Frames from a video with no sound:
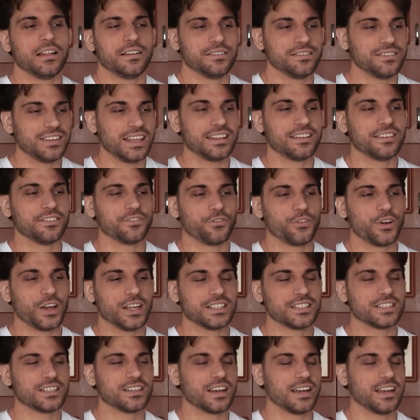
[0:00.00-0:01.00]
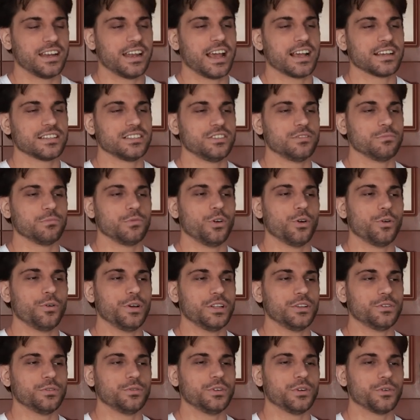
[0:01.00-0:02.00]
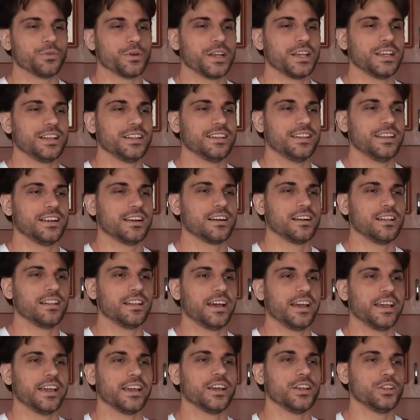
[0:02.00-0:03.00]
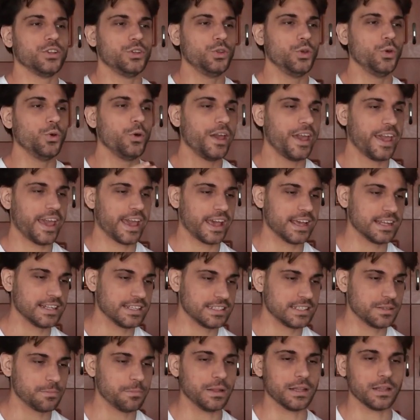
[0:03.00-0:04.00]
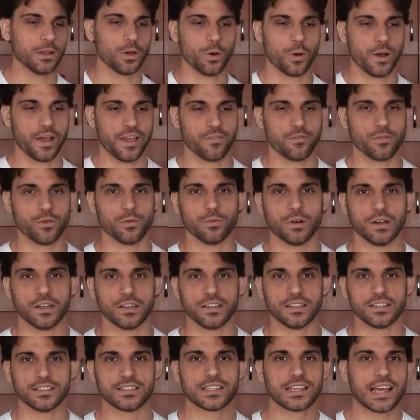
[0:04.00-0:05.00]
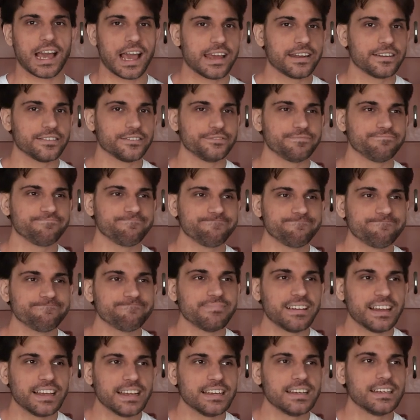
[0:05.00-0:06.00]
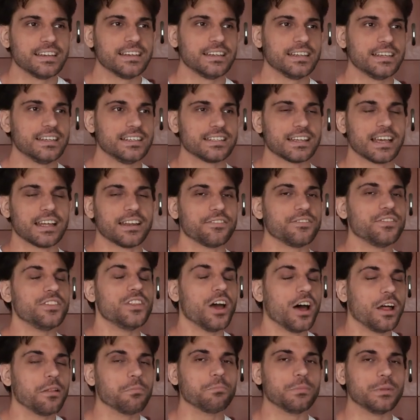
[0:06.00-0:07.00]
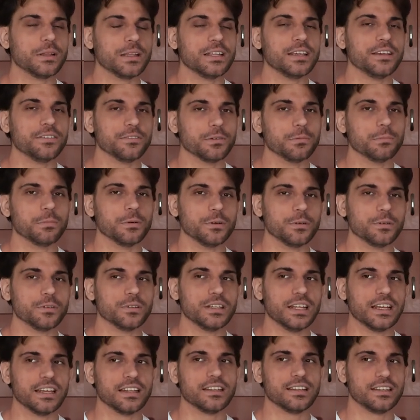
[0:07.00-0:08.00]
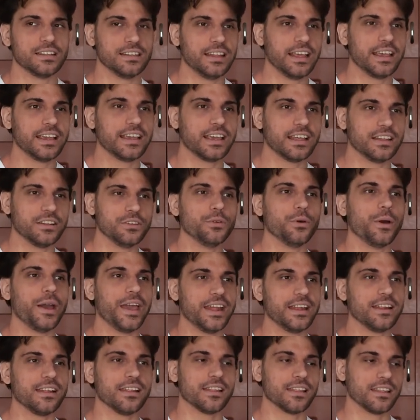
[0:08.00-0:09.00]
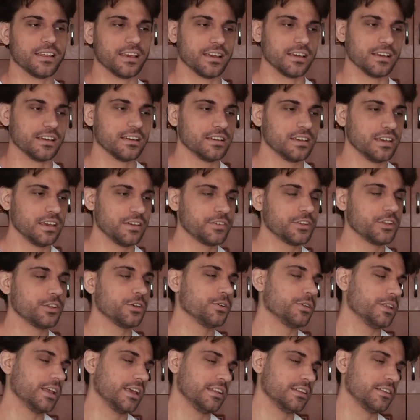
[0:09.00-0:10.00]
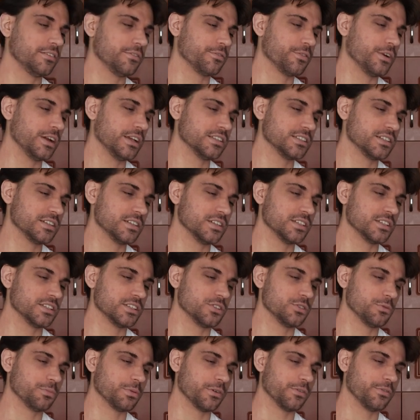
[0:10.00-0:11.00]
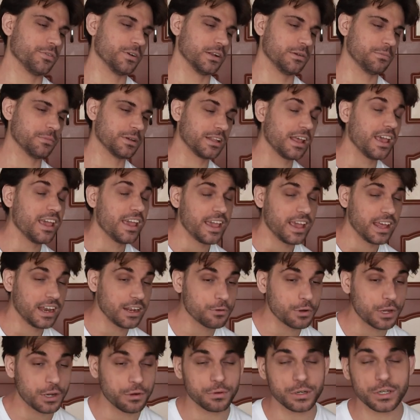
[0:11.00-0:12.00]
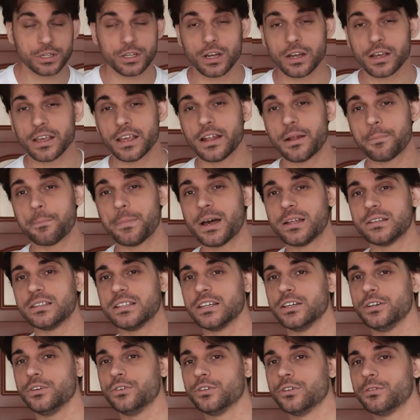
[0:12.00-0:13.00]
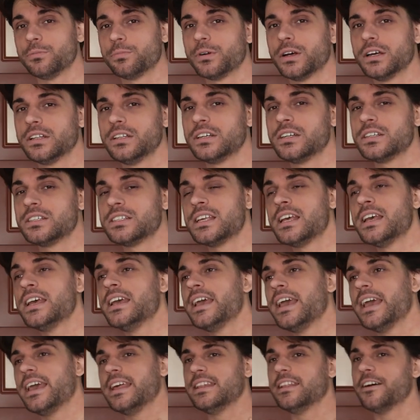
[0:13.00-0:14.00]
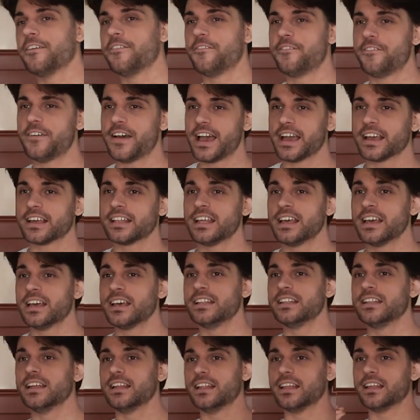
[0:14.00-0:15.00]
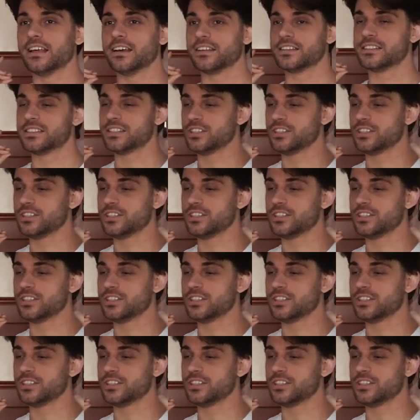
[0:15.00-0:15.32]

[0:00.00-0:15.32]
Nathan Fraser and Axiom go into the ring, they're like two heads below everyone. It's kind of non-believable that they can do anything, even though Nathan Fraser is super funny. But anyway, we're talking about the Good Brothers and the fact that the